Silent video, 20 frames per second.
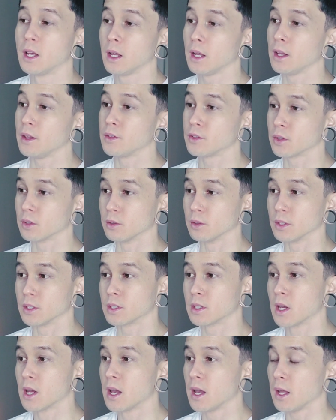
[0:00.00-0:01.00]
And so
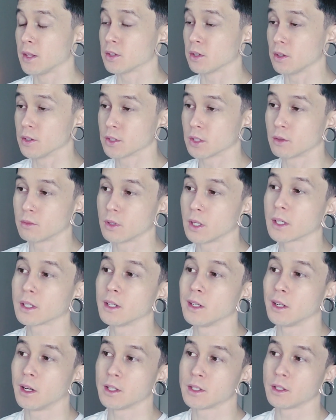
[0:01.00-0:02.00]
it's also
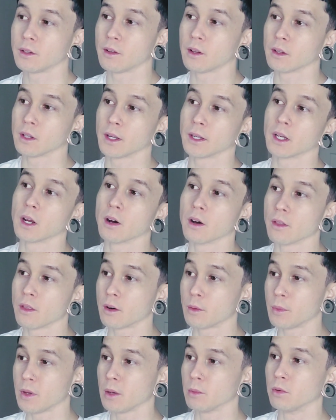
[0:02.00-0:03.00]
recognizing that, like, other
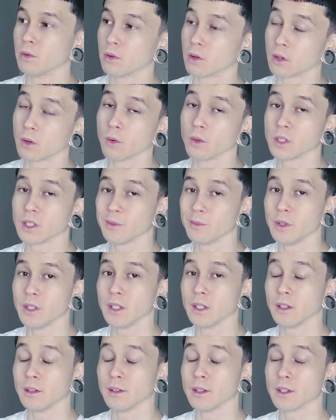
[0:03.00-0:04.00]
people are going to be
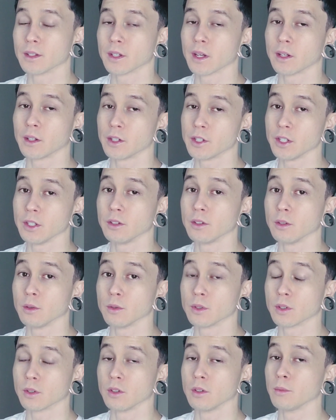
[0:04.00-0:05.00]
in this energy too.
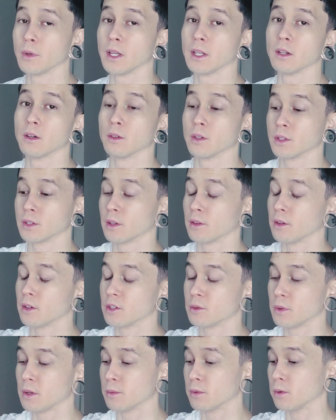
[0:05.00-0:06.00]
So you may notice that
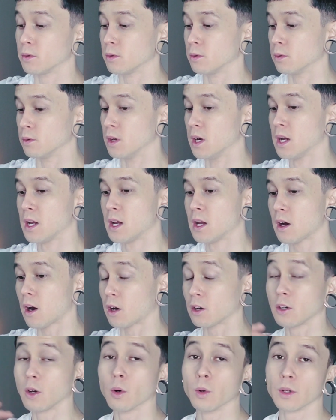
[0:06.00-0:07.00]
there's people who are
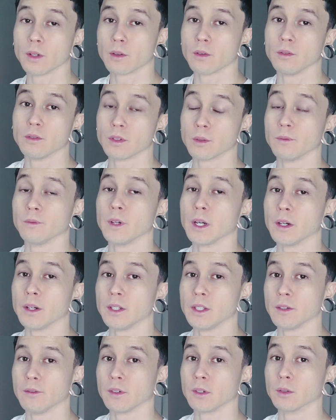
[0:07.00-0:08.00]
going through some very
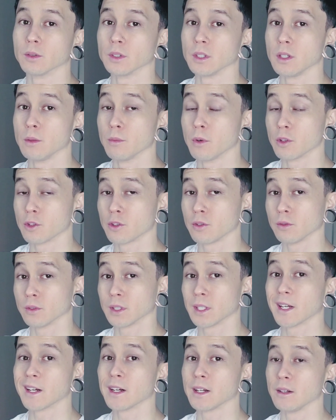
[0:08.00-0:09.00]
difficult emotional
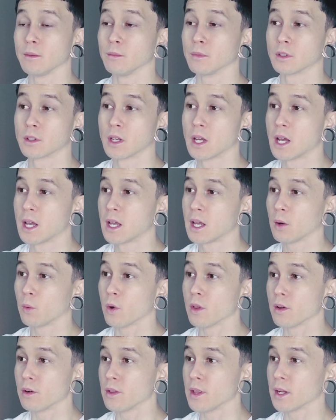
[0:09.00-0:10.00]
times,
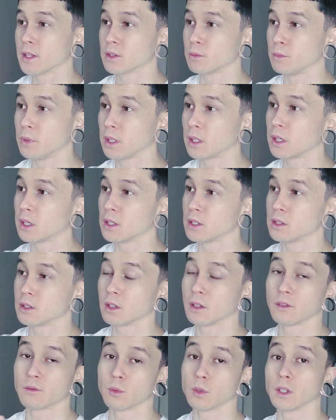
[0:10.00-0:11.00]
whether that's because
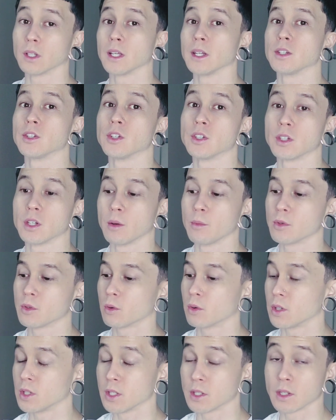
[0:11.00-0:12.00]
of relationships
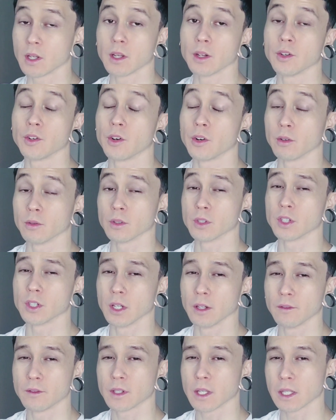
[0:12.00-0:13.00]
or just internal
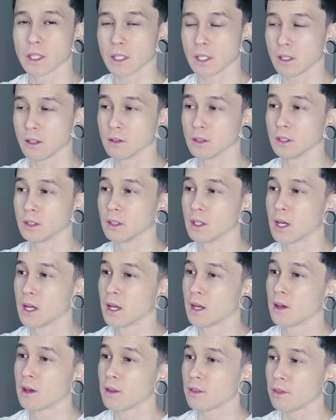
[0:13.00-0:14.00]
shifts and healing.
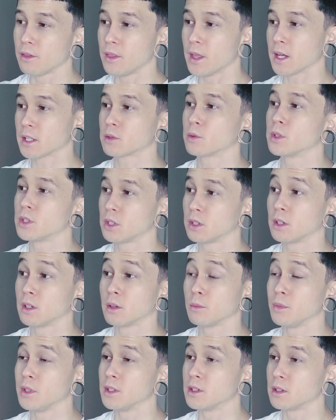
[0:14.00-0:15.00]
That's what you're going to
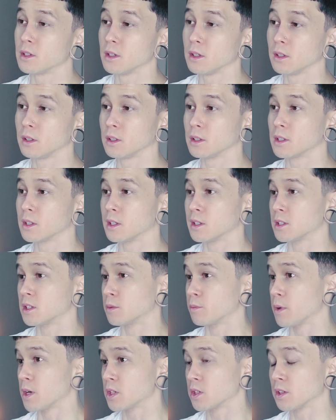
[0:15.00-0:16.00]
be seeing,
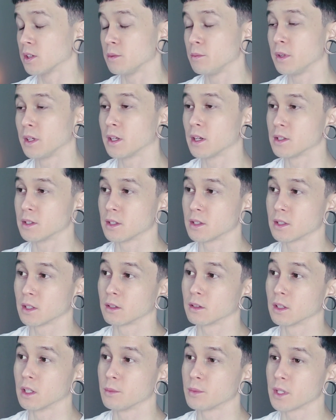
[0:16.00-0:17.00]
especially because this
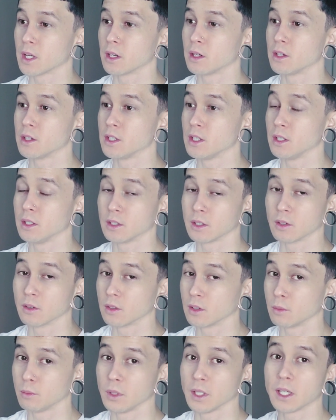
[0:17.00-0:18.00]
eclipse energy is
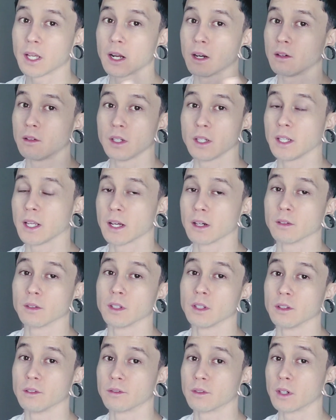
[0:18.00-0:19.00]
going to be carrying out
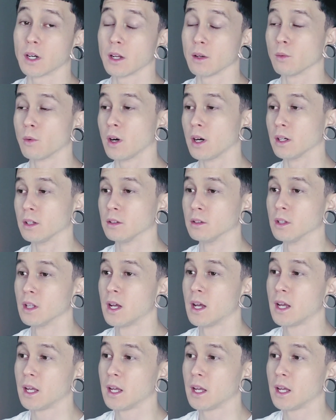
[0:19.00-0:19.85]
here for a while.